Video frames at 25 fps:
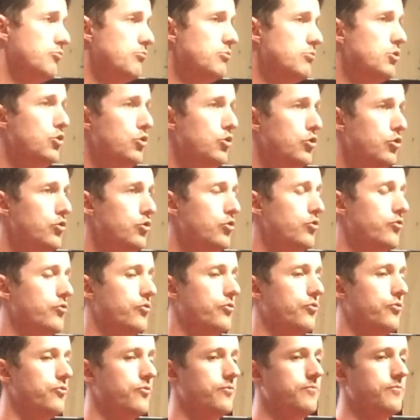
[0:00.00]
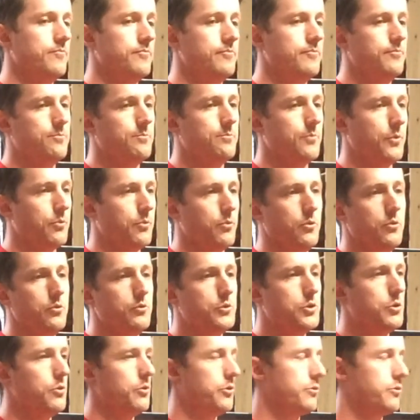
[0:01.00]
can you move
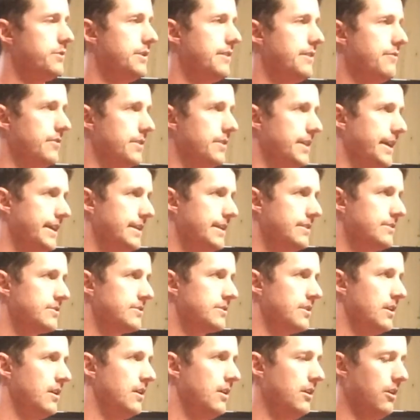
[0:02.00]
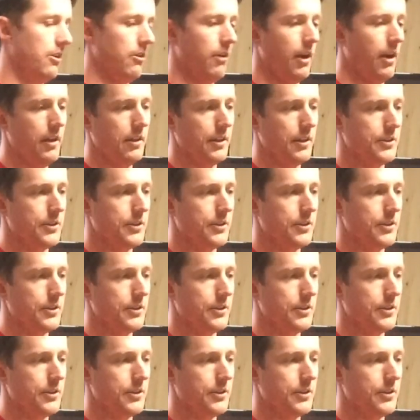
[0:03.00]
through 2 or 3 different things?